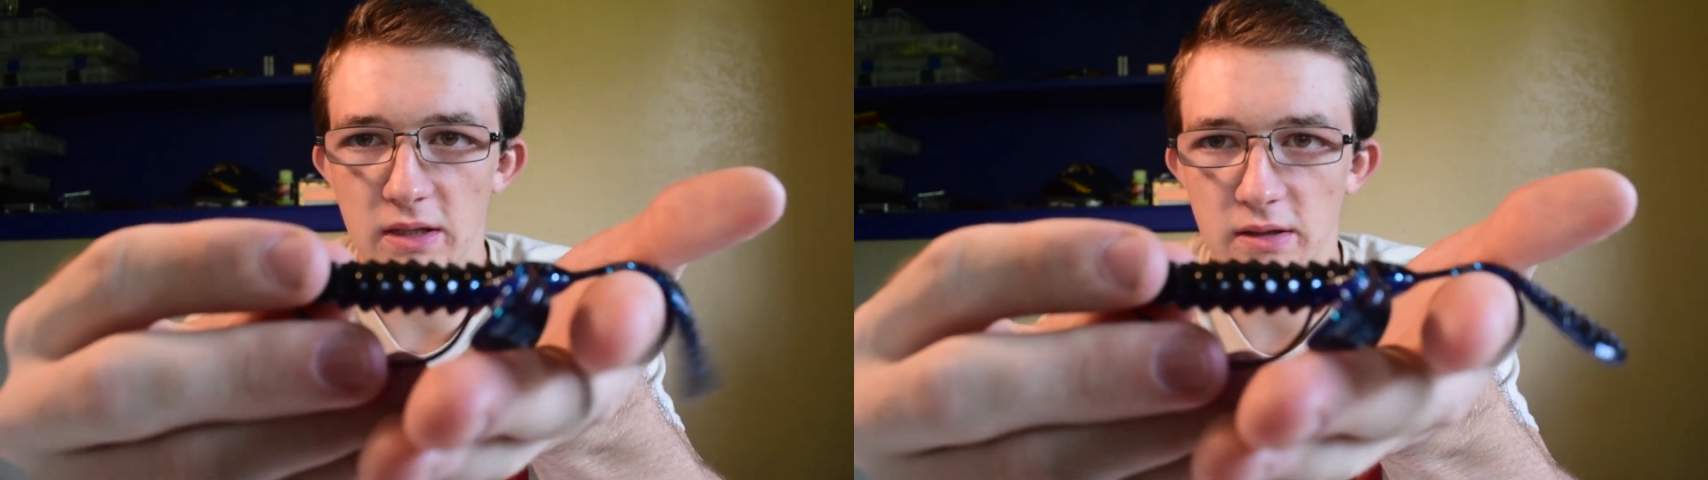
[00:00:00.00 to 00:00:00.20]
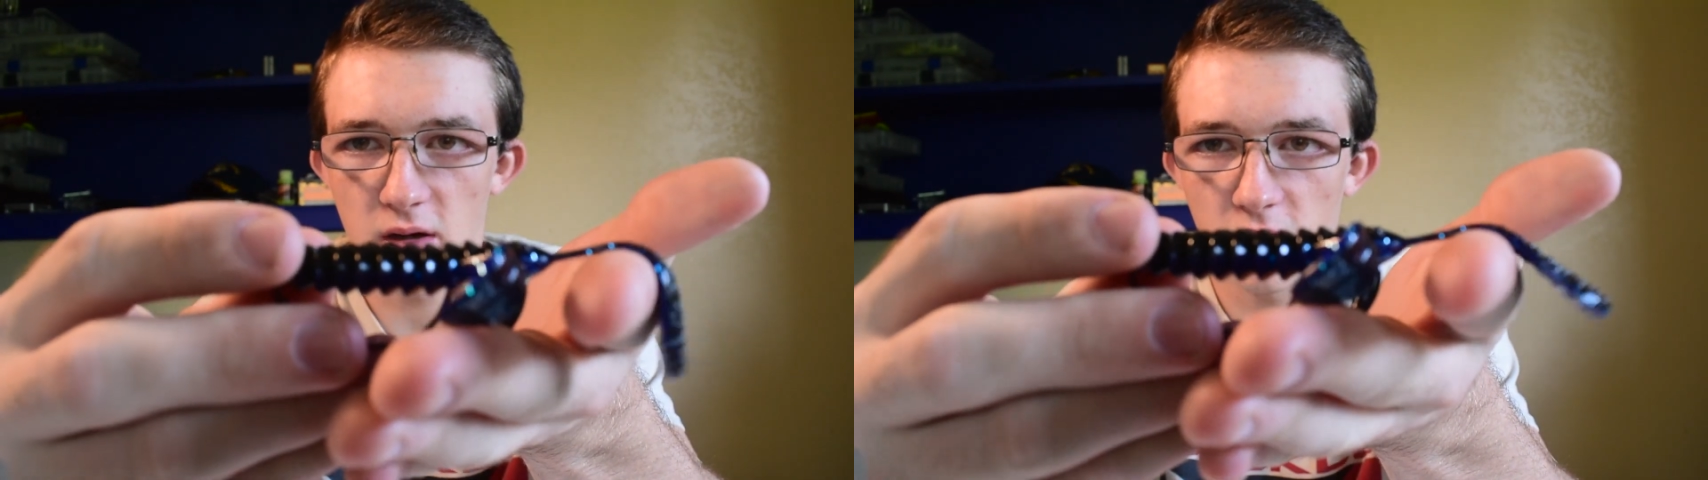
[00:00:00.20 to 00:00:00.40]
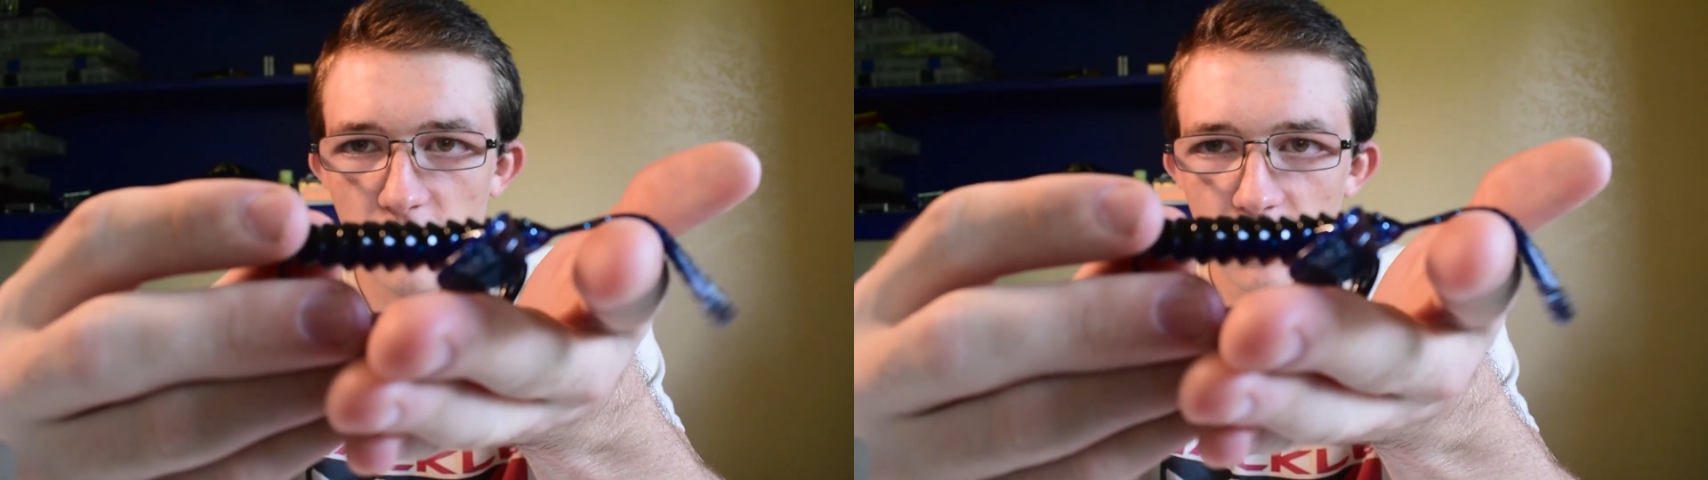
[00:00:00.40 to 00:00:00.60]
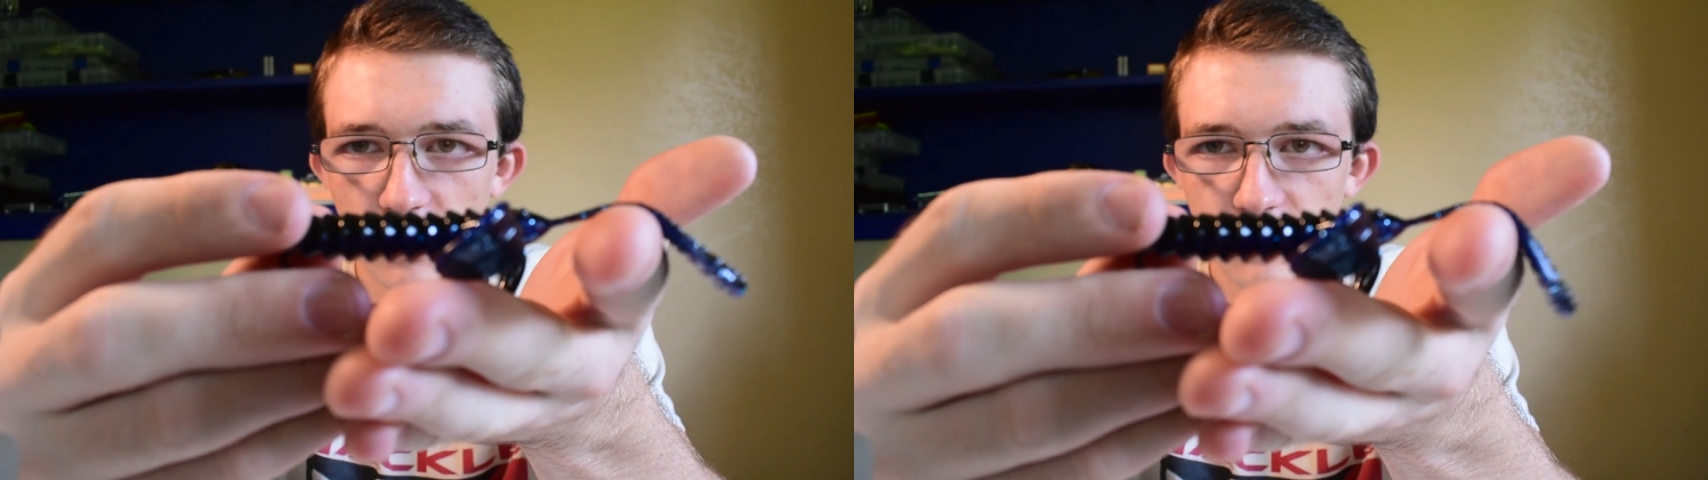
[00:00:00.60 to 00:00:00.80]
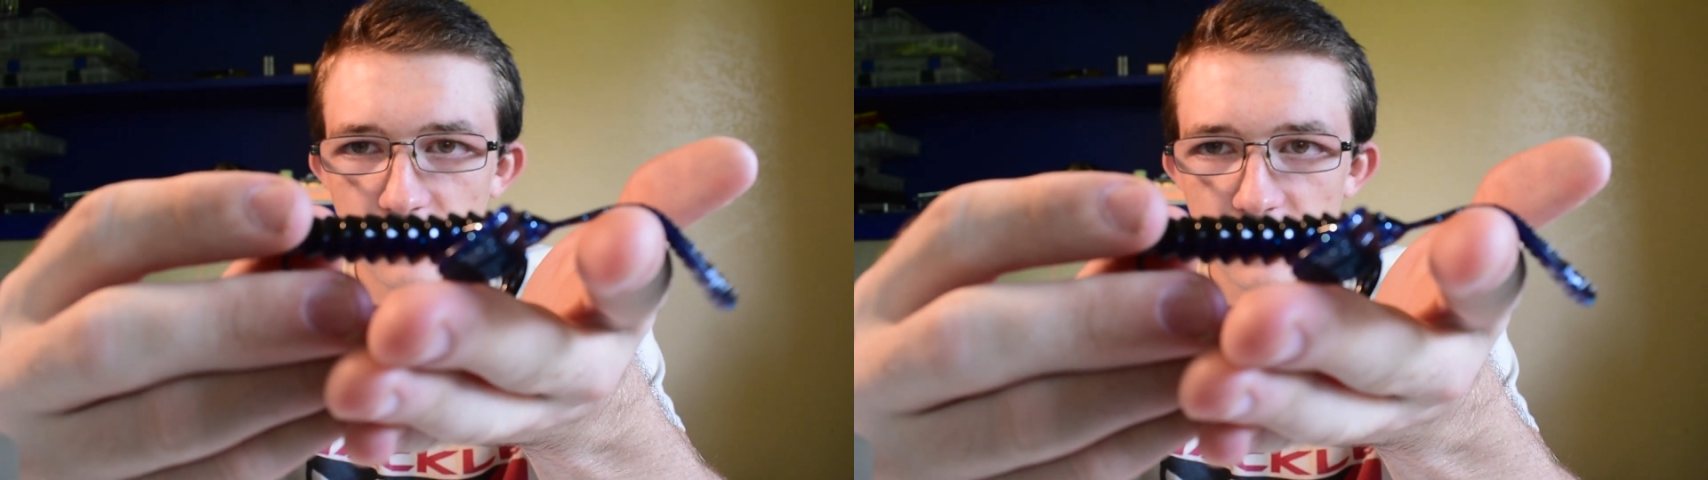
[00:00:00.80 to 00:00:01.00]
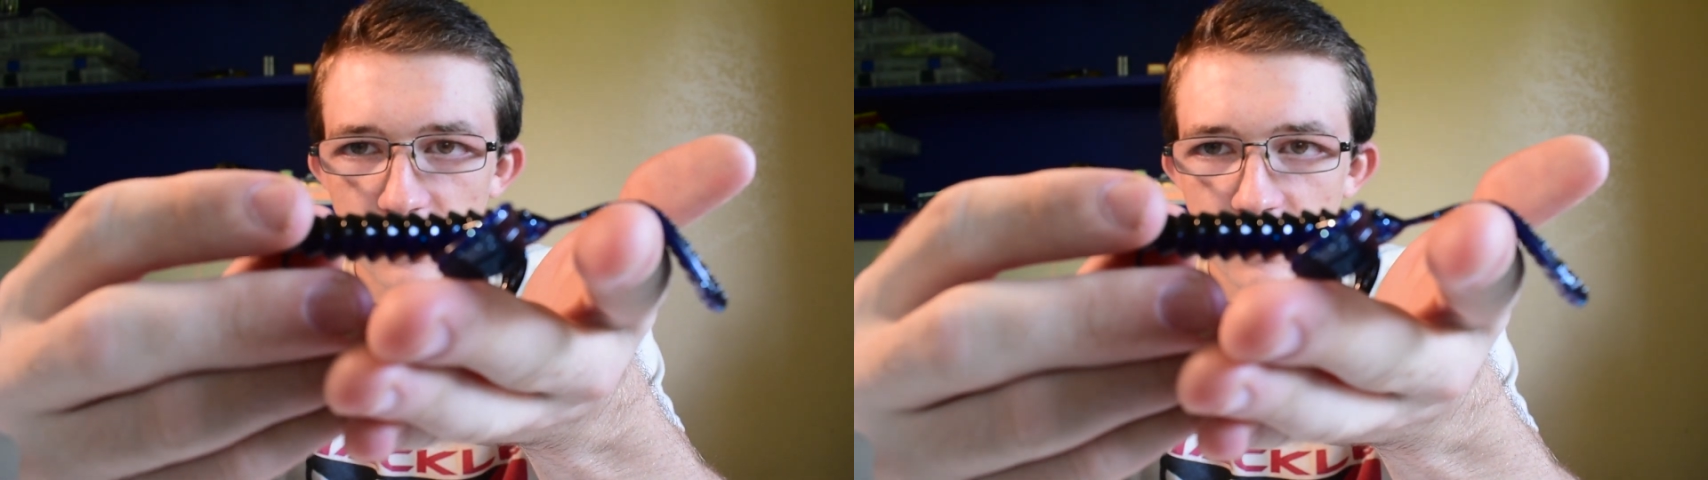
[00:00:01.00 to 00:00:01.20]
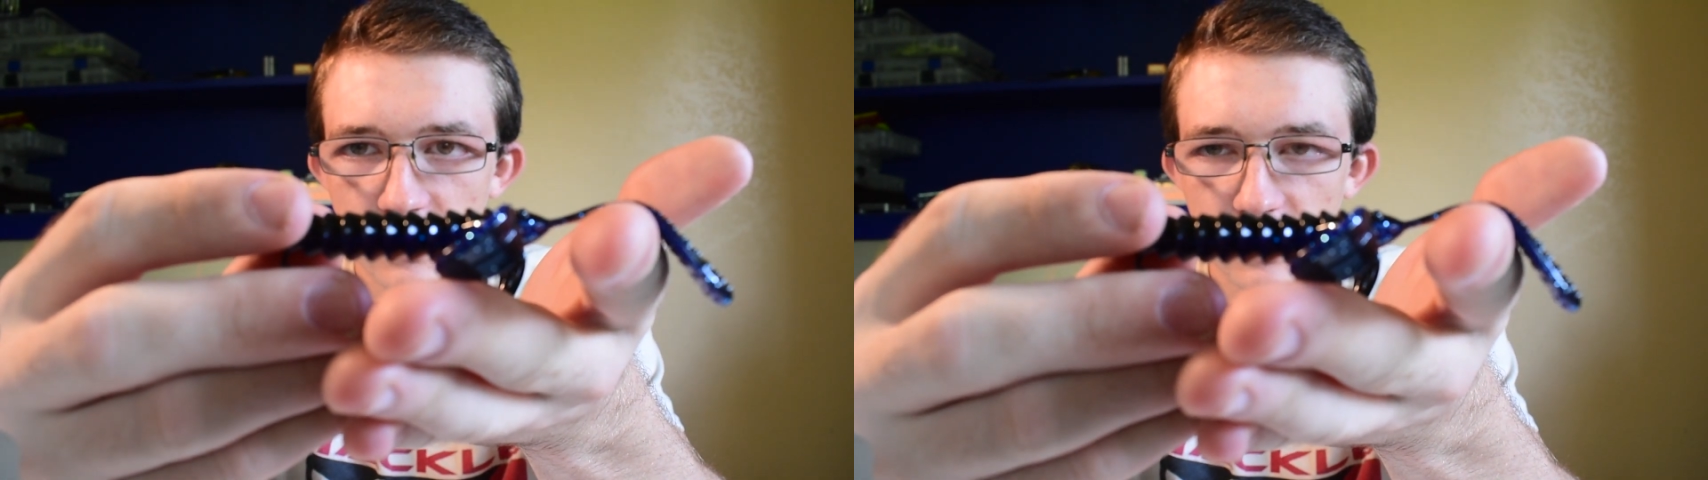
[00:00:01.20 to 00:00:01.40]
these arms.